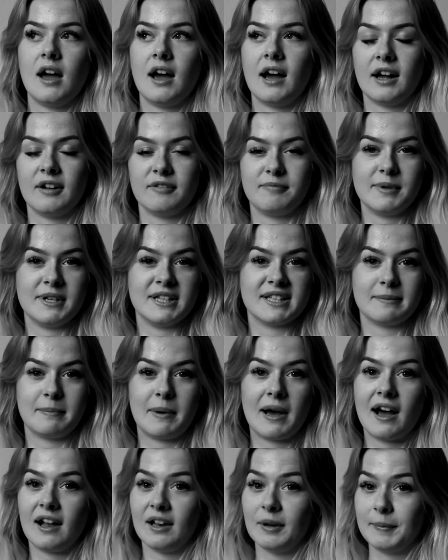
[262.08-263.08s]
I've been to
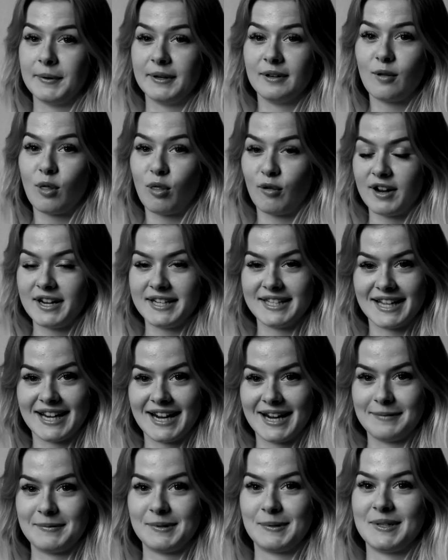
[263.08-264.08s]
Parliament 3
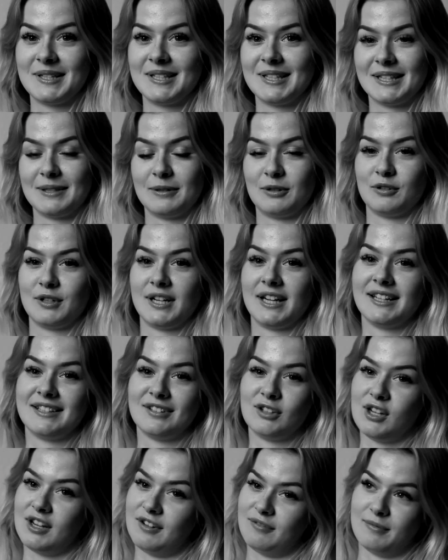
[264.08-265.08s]
times, which is a great
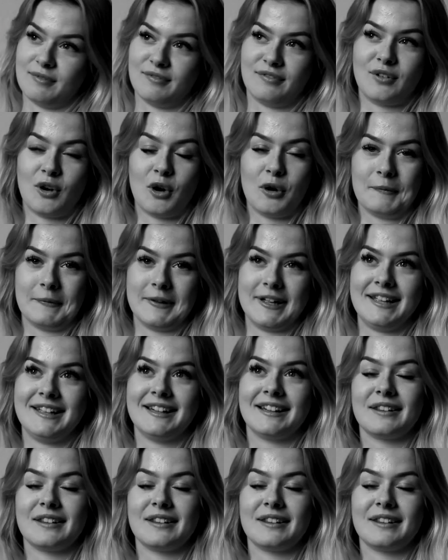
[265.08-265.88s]
achievement for me.